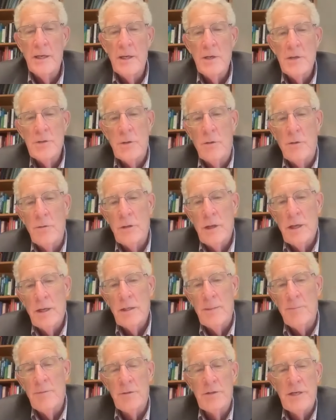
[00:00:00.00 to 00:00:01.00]
So
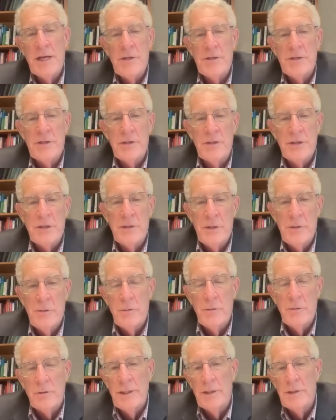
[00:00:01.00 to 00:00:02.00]
the mutations in the
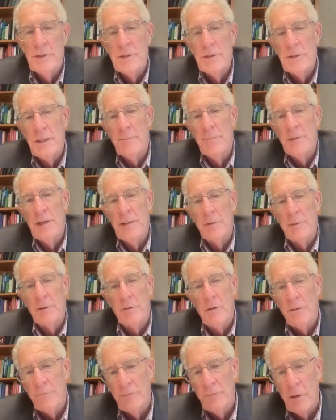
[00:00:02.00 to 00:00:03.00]
nucleus that people are
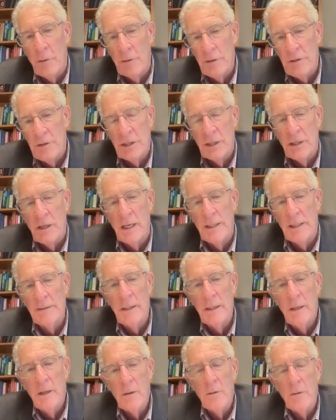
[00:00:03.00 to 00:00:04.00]
all focusing on
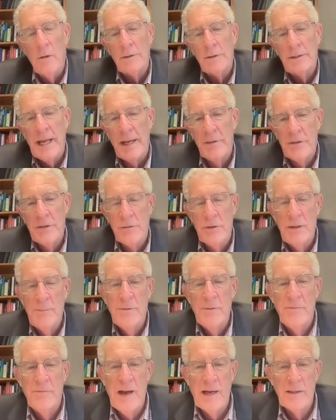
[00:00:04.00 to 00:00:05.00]
are all downstream
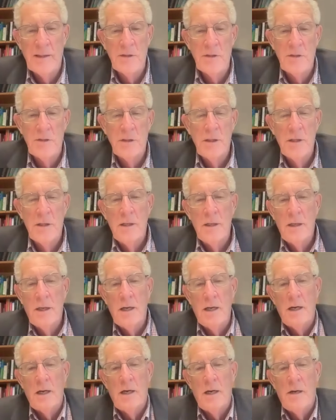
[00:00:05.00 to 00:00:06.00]
effects
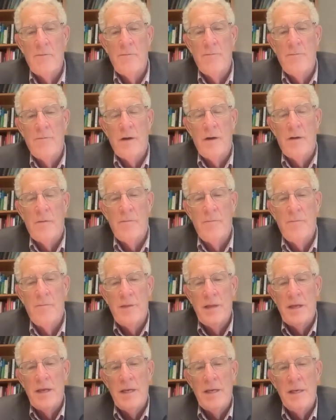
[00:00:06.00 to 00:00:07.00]
of
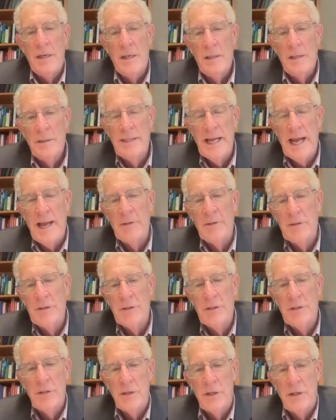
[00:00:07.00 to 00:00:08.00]
the damage
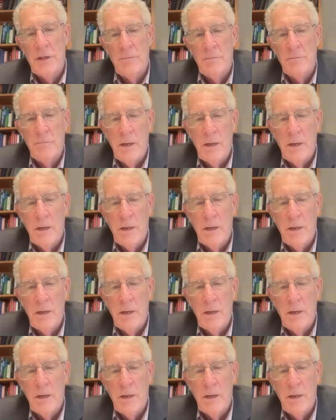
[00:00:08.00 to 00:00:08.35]
to the